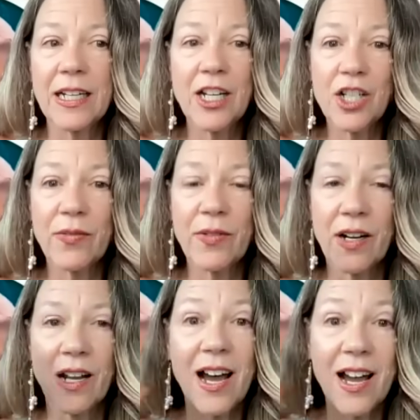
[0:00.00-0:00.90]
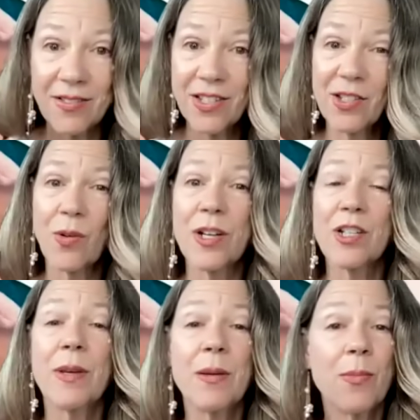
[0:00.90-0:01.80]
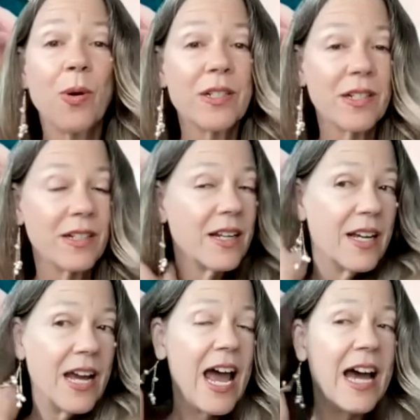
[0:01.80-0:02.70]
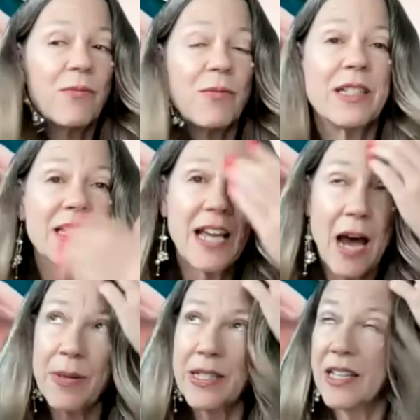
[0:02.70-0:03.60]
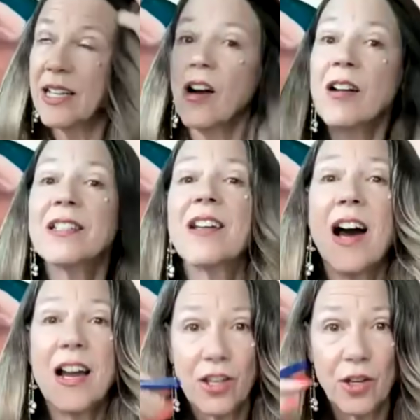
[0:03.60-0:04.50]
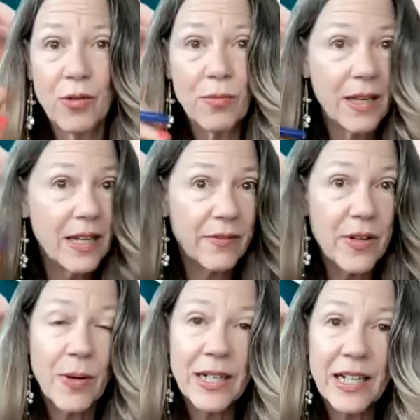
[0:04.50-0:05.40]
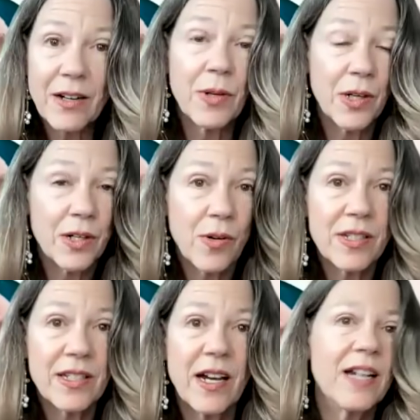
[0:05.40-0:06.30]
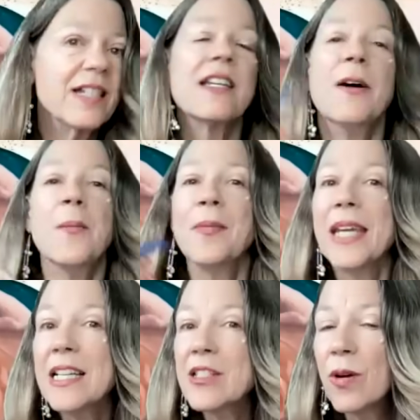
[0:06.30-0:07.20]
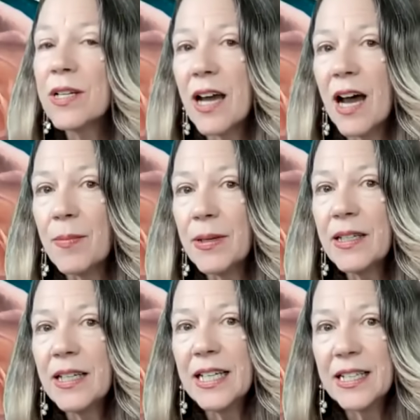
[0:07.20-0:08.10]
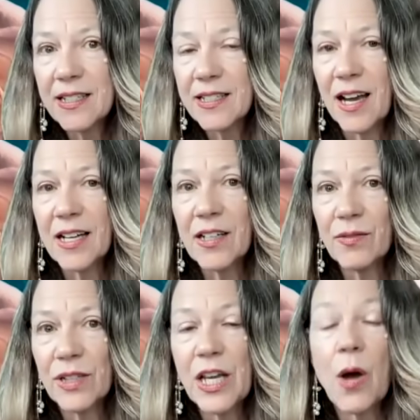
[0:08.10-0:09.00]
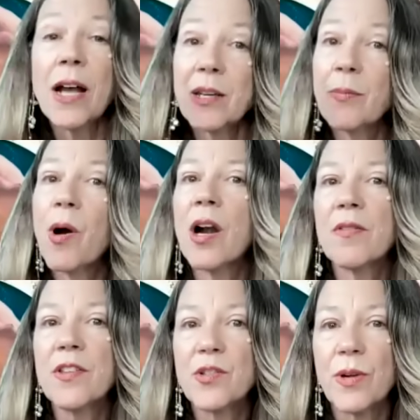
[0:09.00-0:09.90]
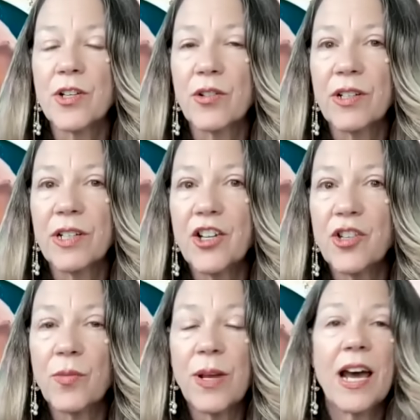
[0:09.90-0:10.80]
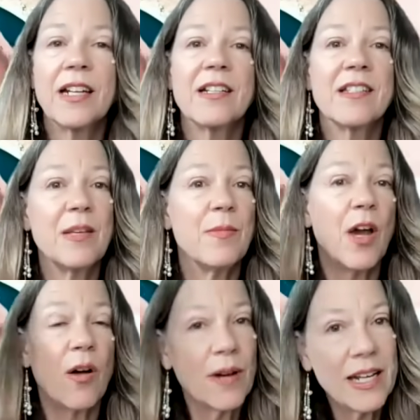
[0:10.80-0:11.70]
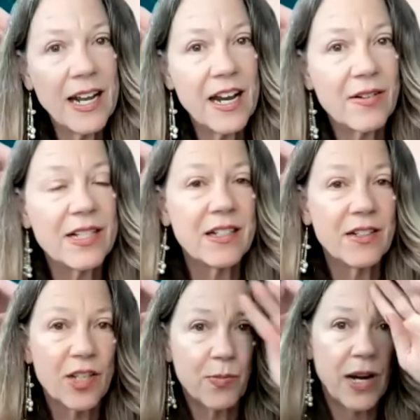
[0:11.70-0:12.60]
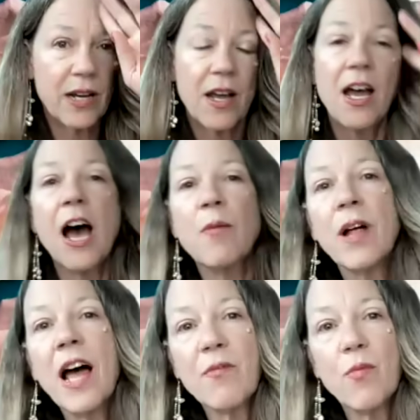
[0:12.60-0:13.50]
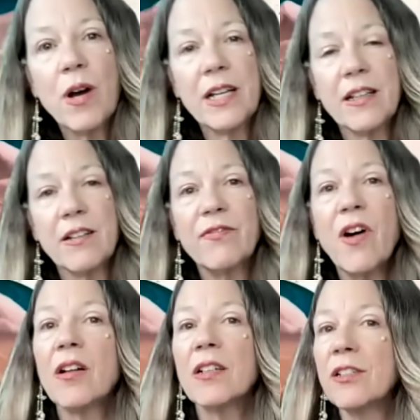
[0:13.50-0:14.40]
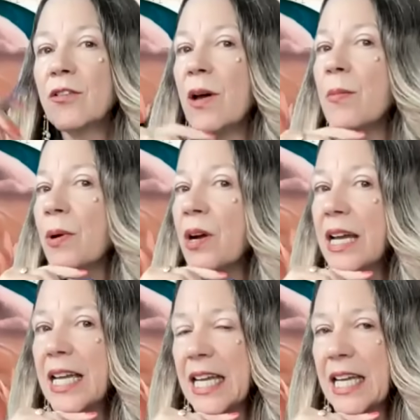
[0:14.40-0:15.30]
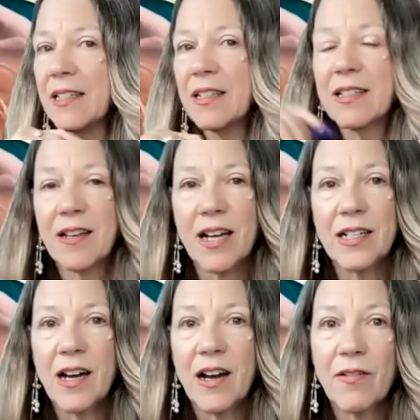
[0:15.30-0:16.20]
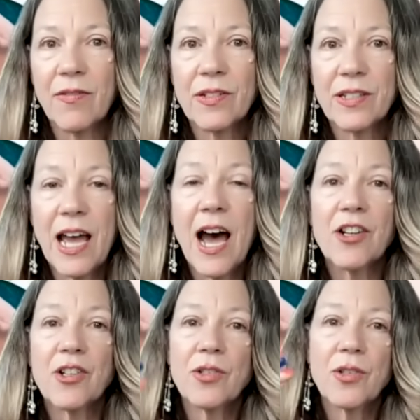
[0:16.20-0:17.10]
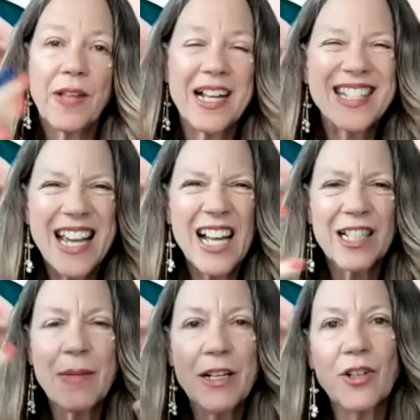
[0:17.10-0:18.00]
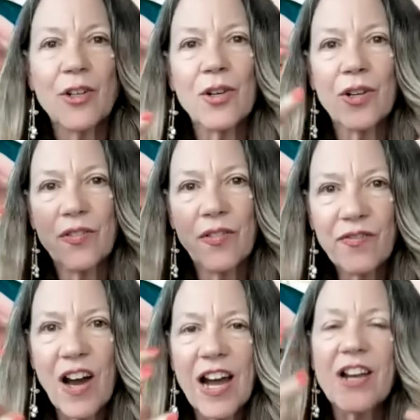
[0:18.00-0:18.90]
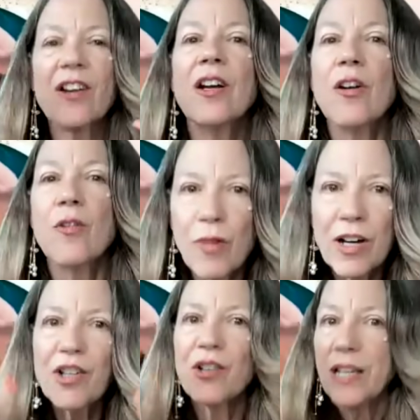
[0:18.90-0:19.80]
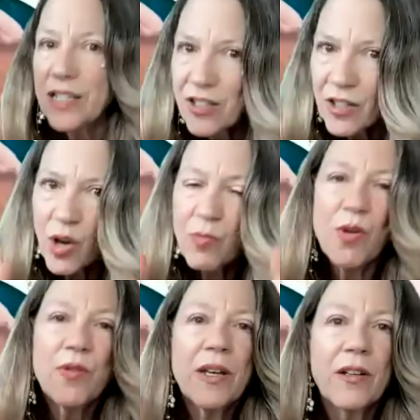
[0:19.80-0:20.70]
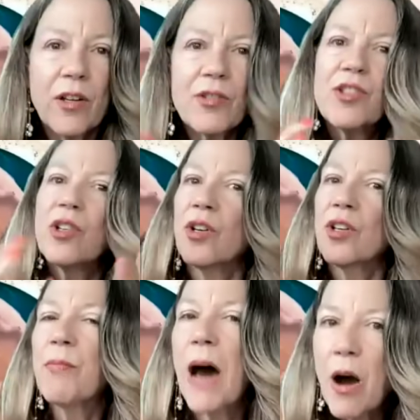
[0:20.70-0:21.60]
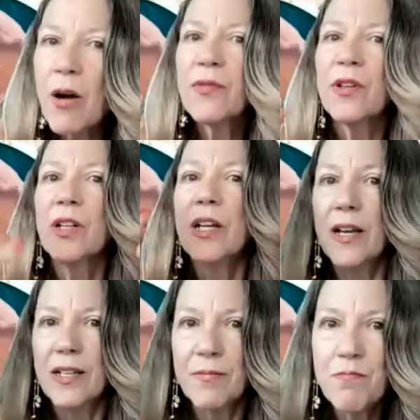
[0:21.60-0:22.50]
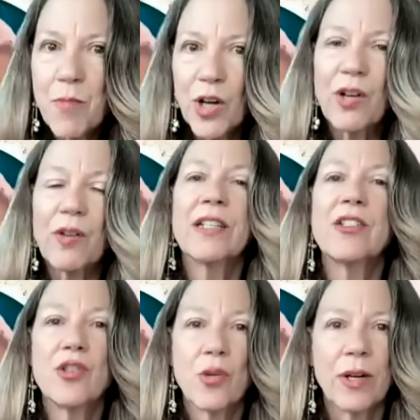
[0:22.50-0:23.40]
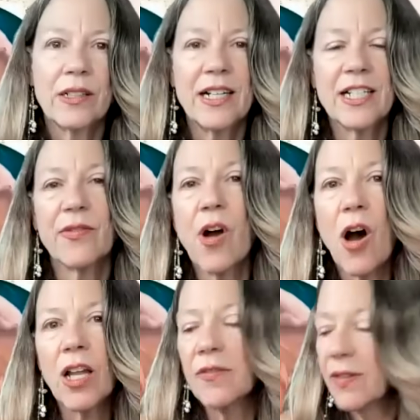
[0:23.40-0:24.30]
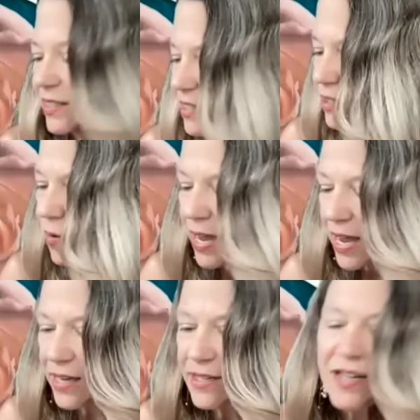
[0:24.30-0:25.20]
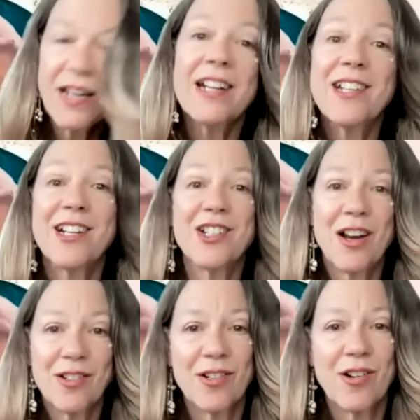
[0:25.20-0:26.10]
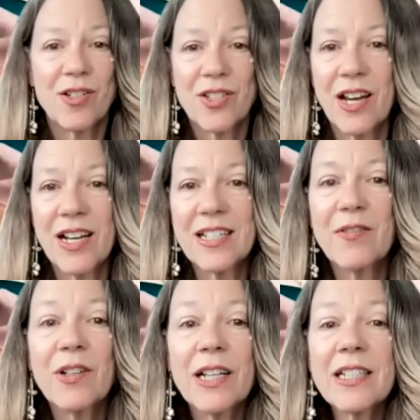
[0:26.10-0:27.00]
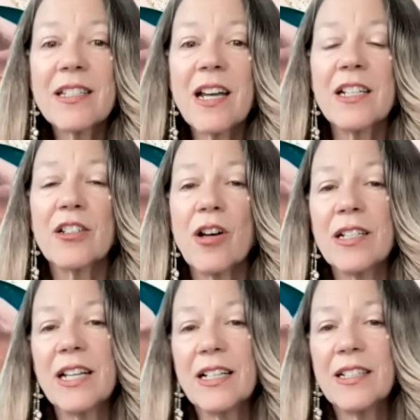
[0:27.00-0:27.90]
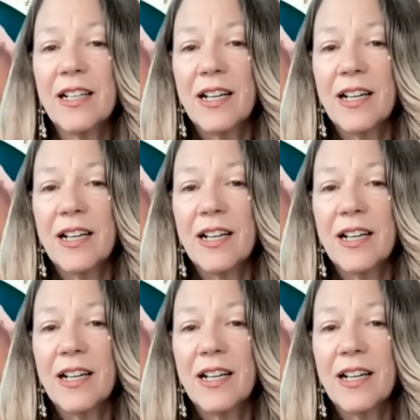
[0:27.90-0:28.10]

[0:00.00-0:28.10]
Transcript: each of our lives it's going to be important and when this happens in our sky you me everyone here we're going to do all signs it is going to happen in the sign of Leo as a part of this retrogradation. We had a Cazimi already in Aries in the spring, and we'll have one in the fall in November in the sign of Sag. And so that's the elemental earth fire, retrograde, slow moving, close to earth, powerful Mercury storylines for all of us. Let's go ahead and touch down on all signs. If you like this kind of content,